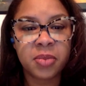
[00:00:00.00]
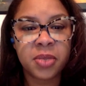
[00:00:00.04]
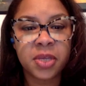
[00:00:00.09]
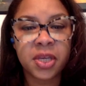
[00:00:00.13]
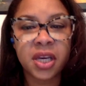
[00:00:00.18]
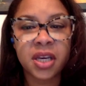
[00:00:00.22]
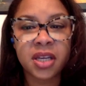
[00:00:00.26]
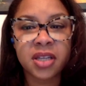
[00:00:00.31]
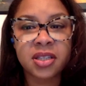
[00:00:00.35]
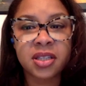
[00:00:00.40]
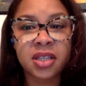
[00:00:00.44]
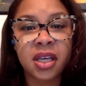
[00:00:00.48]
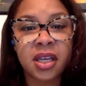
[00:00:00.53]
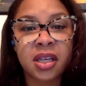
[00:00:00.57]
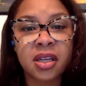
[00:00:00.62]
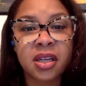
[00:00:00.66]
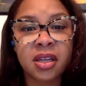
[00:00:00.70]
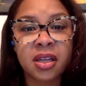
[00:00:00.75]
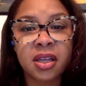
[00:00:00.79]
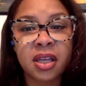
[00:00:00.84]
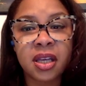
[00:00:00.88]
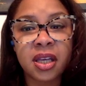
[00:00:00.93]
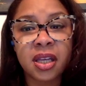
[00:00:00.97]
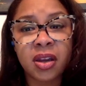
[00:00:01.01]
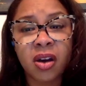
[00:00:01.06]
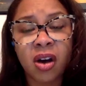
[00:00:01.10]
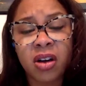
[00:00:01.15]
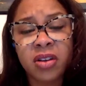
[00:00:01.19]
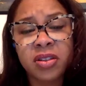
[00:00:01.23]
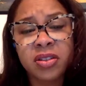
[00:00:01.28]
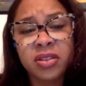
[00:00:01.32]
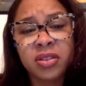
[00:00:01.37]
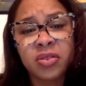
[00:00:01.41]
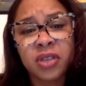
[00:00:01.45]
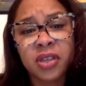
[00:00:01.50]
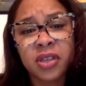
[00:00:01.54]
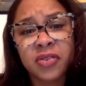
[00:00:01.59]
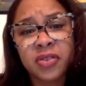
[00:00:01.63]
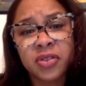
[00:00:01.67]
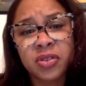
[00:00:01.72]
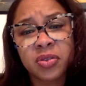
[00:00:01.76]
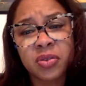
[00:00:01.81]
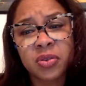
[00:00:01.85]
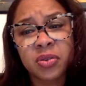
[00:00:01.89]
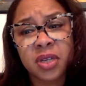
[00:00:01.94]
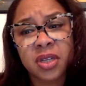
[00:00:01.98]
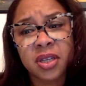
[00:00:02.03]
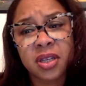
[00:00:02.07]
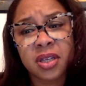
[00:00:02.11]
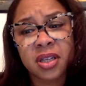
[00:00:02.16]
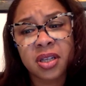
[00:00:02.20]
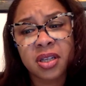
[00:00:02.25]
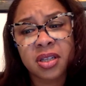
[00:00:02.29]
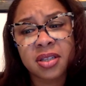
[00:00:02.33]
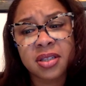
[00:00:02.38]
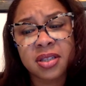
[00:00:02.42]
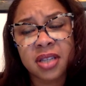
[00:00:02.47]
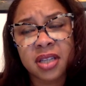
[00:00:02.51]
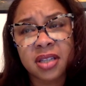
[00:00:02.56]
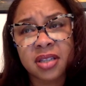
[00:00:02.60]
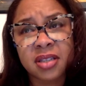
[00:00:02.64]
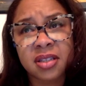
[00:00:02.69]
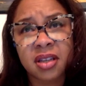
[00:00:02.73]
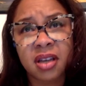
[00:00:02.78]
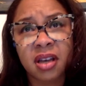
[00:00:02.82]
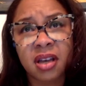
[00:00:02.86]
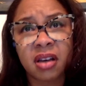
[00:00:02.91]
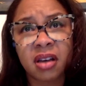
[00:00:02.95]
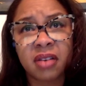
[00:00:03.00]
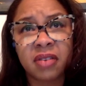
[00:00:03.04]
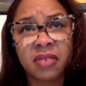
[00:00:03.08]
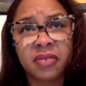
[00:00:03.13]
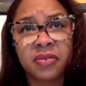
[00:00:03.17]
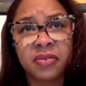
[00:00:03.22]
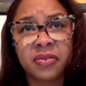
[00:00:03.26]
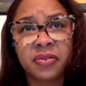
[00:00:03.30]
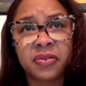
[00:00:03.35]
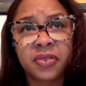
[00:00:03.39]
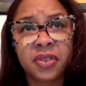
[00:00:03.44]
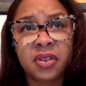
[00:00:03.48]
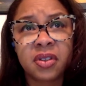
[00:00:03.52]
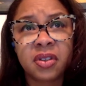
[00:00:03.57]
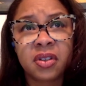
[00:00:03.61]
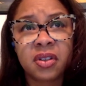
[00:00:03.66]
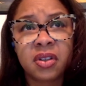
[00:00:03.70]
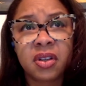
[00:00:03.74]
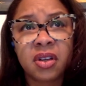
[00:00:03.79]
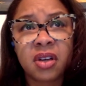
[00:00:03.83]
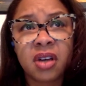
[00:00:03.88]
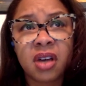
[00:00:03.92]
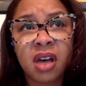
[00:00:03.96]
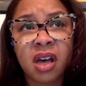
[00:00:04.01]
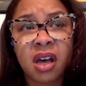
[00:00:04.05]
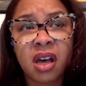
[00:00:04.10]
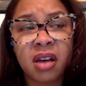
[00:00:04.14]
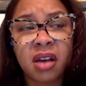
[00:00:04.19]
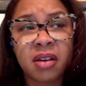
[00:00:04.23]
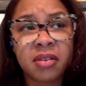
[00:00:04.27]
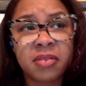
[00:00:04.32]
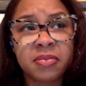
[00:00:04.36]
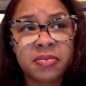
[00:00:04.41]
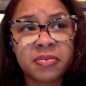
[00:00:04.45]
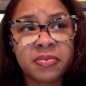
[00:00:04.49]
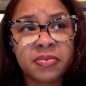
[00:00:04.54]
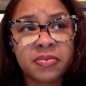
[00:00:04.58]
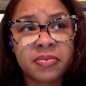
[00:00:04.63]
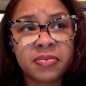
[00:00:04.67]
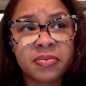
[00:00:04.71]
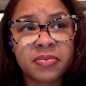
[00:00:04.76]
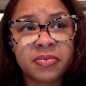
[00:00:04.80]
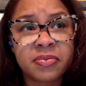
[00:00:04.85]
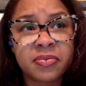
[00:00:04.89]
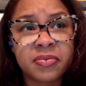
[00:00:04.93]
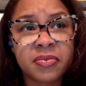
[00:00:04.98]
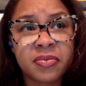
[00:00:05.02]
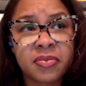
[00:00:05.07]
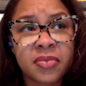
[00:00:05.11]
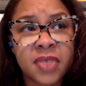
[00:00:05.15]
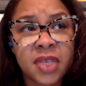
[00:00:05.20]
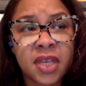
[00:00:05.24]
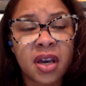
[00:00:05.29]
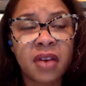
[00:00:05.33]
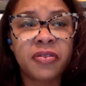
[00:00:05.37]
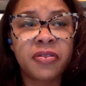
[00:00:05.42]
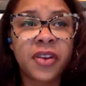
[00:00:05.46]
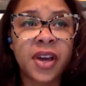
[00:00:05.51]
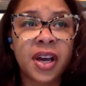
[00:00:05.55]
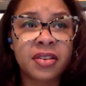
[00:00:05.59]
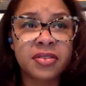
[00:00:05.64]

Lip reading: because then it also gives you a sense of a